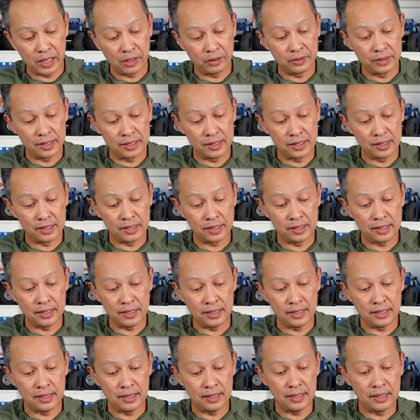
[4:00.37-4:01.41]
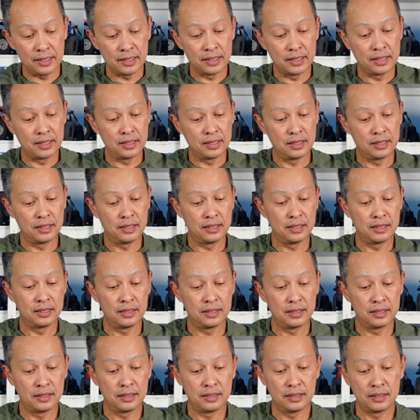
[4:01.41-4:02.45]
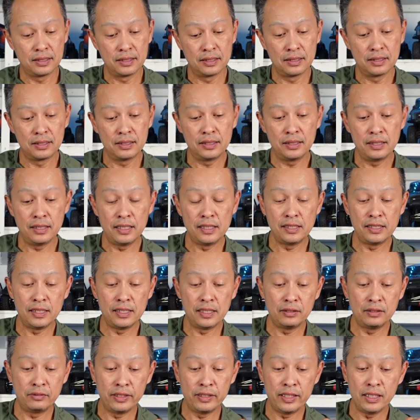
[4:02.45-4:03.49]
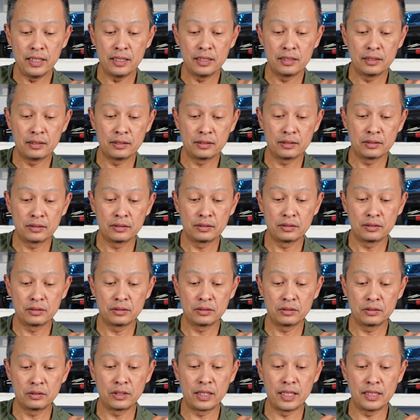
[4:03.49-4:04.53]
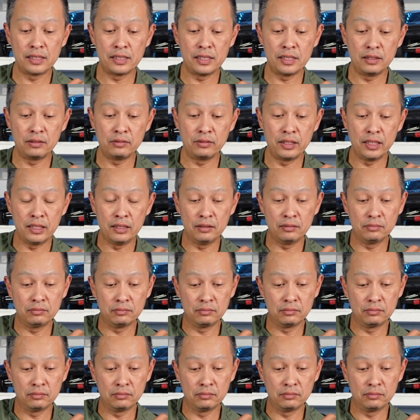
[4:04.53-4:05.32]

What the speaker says: now. This is the EC3 or IC3.